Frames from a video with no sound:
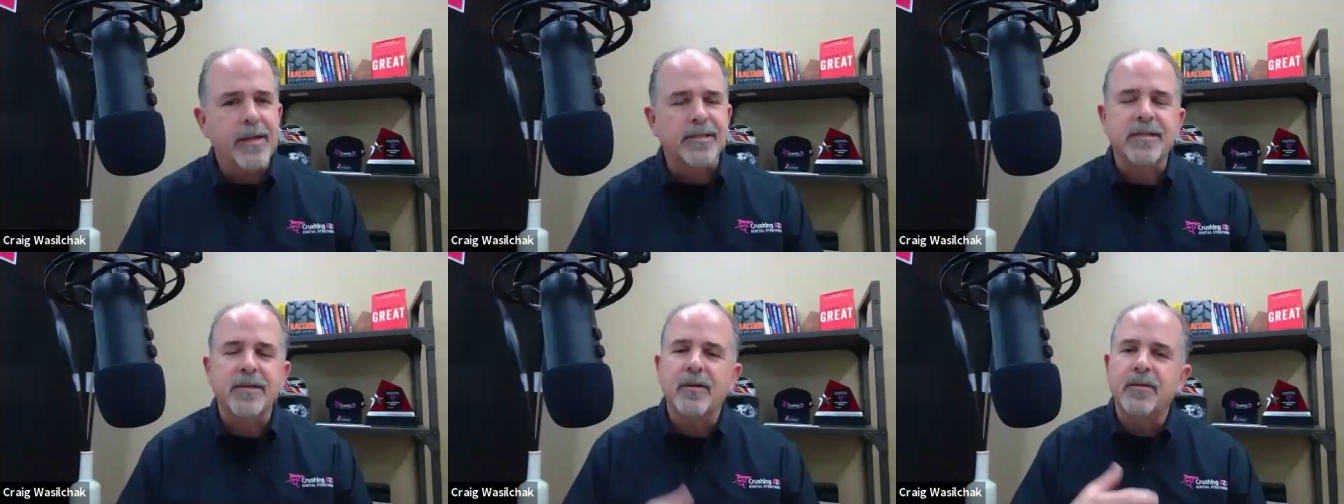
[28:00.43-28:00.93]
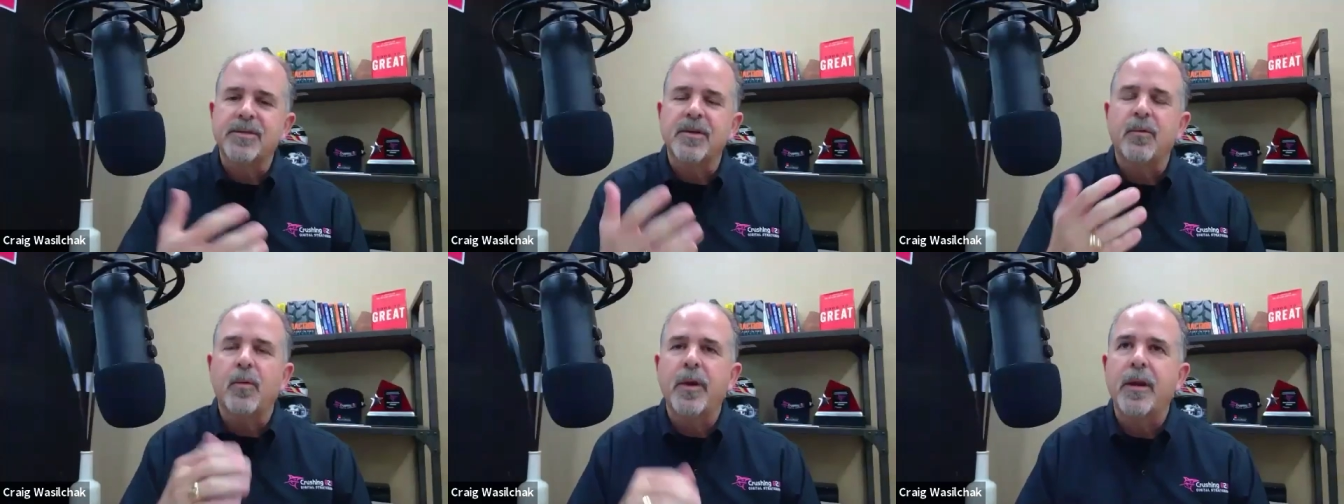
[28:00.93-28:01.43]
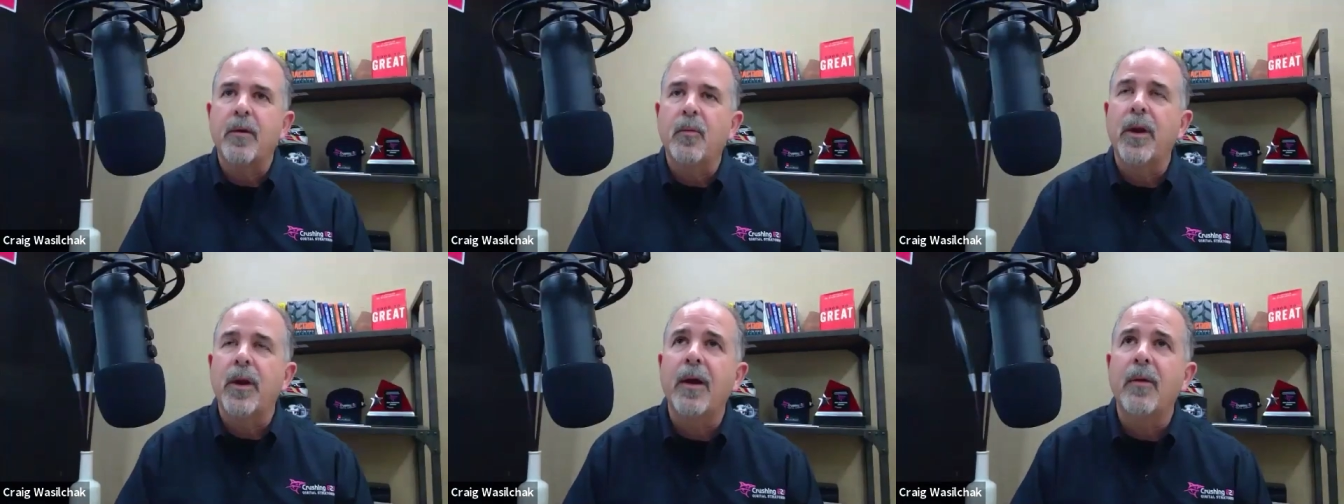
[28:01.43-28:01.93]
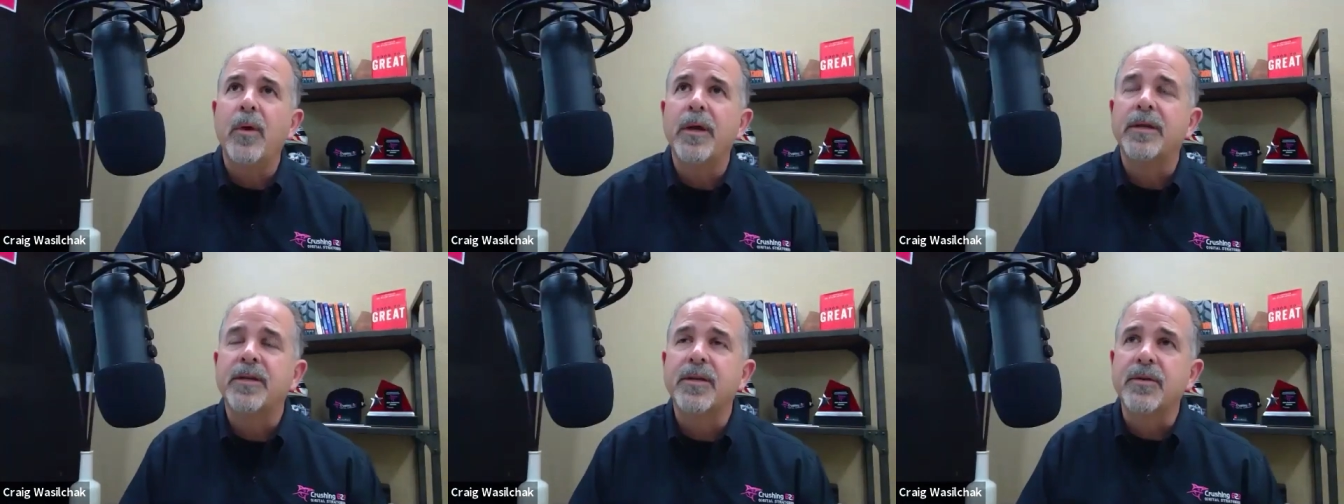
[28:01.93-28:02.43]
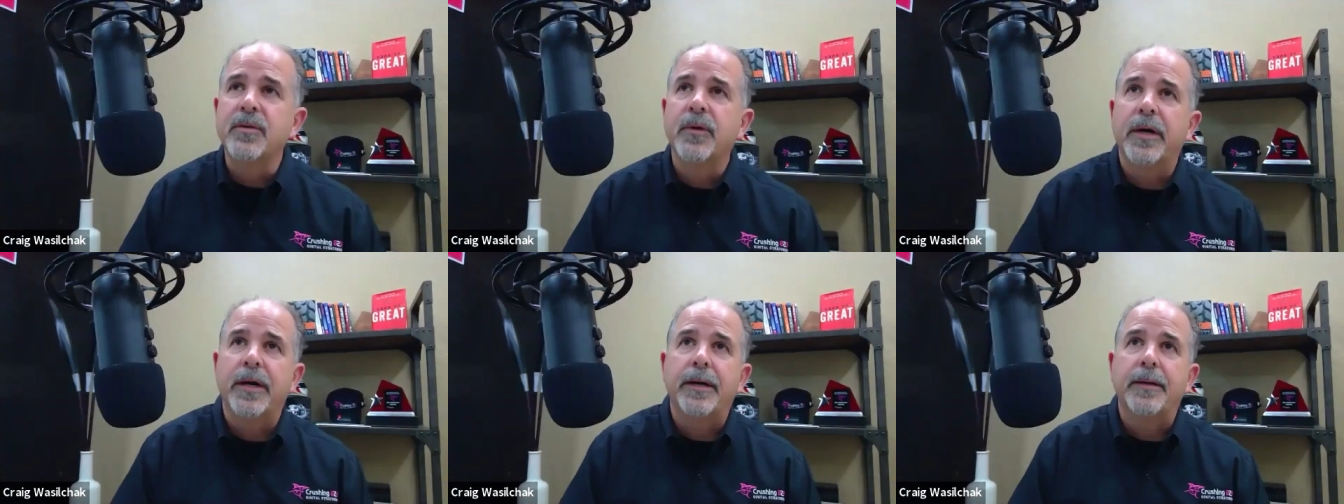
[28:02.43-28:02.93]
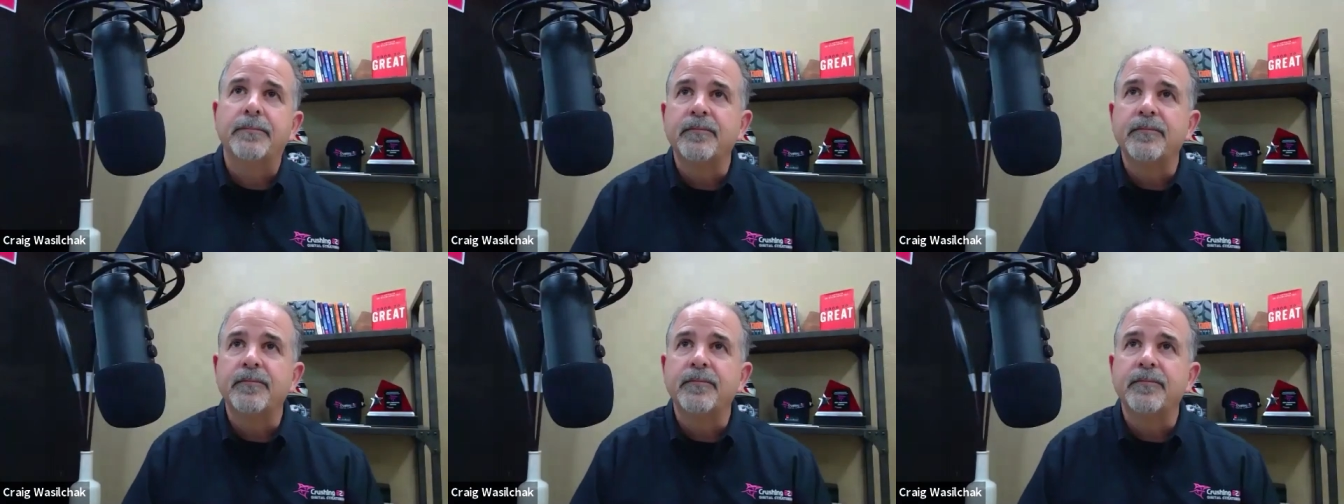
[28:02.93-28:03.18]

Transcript: so, so when, when I went to uh,